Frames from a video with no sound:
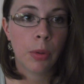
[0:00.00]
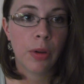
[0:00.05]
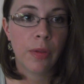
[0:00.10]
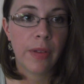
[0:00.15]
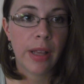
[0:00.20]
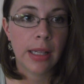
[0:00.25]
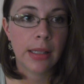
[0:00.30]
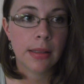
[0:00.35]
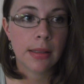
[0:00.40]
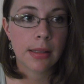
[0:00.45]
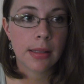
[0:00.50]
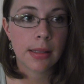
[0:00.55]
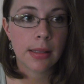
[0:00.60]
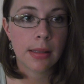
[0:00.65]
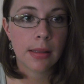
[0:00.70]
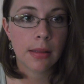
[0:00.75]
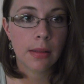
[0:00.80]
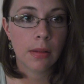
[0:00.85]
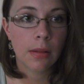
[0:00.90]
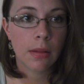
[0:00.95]
prevents
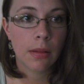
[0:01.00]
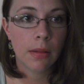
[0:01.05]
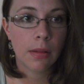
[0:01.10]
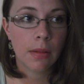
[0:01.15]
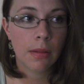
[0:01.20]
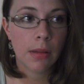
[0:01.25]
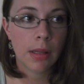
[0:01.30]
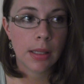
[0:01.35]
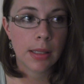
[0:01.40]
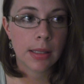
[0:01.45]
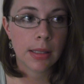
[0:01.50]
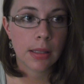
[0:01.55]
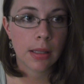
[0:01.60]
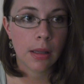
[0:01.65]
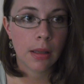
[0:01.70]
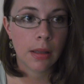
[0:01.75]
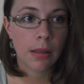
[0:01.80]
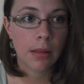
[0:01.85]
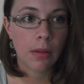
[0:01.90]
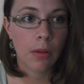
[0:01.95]

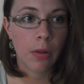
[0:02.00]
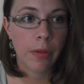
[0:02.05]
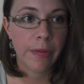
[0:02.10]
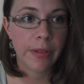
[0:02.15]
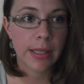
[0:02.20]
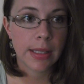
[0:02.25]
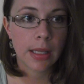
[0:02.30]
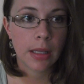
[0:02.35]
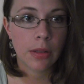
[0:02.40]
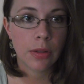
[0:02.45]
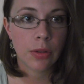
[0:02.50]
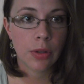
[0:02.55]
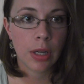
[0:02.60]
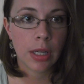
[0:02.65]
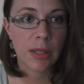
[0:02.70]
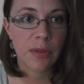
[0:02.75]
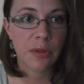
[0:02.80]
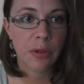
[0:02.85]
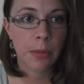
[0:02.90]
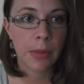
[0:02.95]
all the sun's
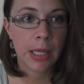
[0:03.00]
rays from